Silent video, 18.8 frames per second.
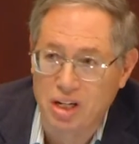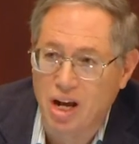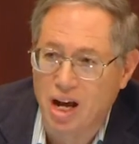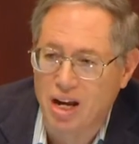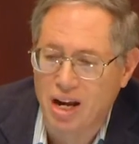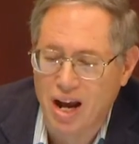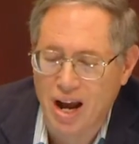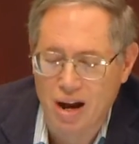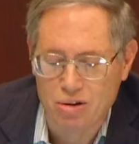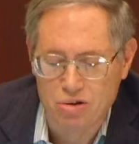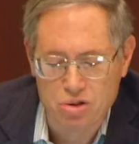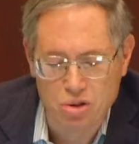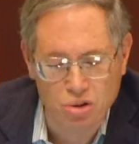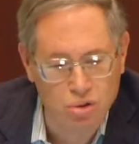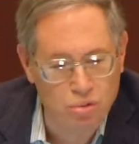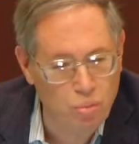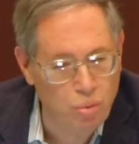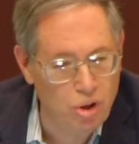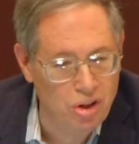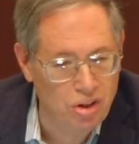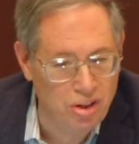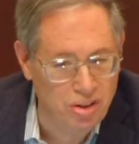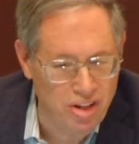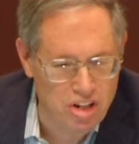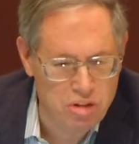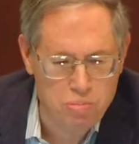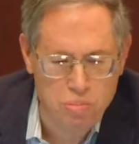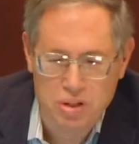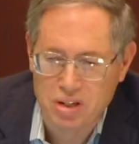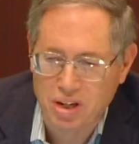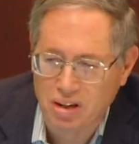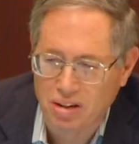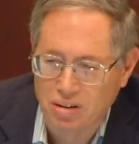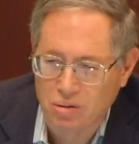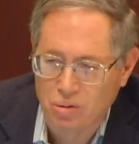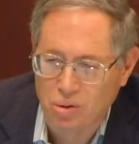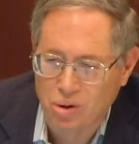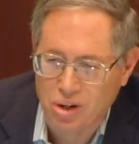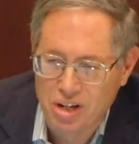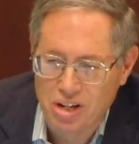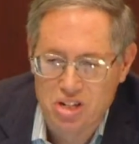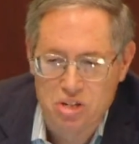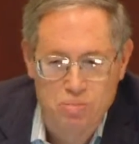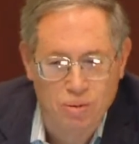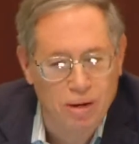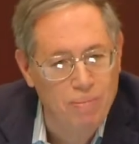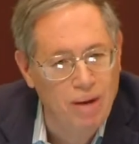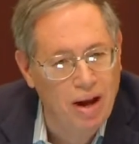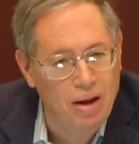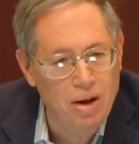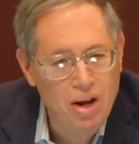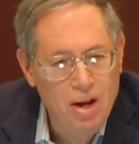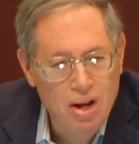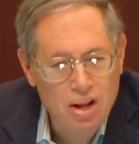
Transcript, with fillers: not a household word in this particular audience, but about